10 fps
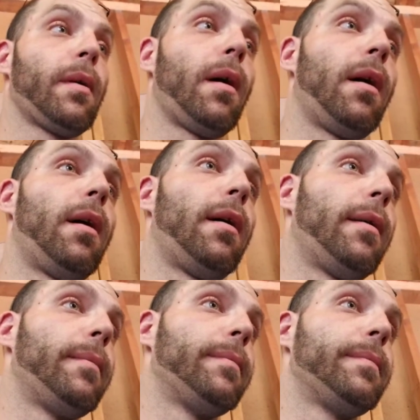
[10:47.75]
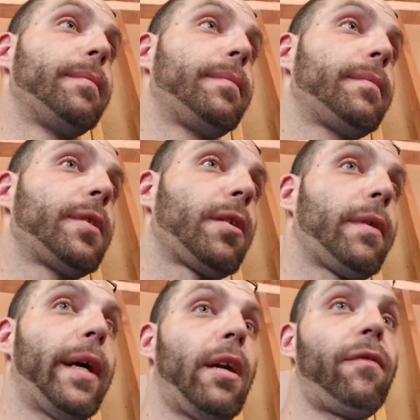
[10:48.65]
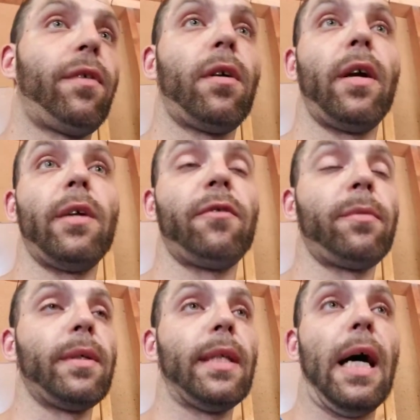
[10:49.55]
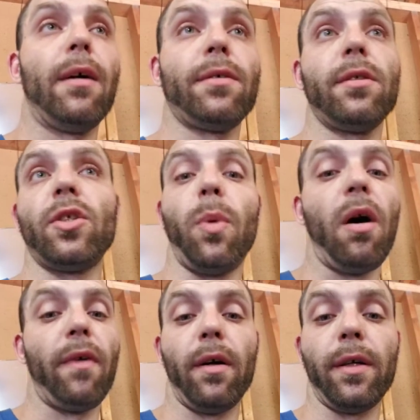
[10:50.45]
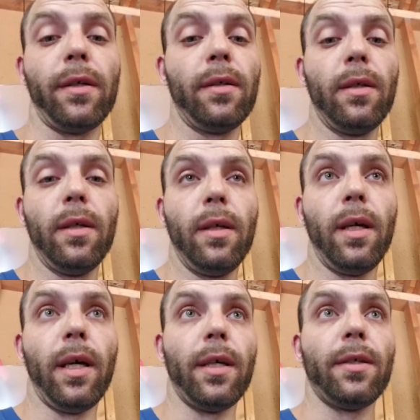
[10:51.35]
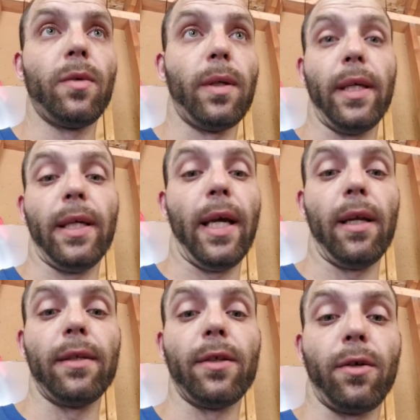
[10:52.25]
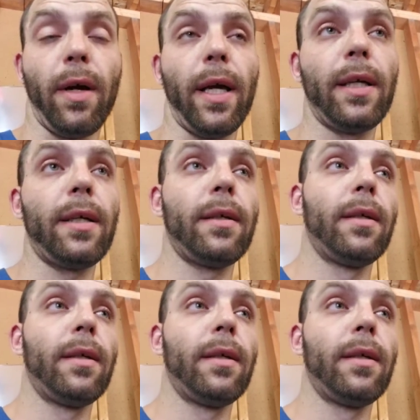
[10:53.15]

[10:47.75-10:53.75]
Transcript: Um, they're rated for anywhere from 1,000 to 1,200 is what they can handle with the crank.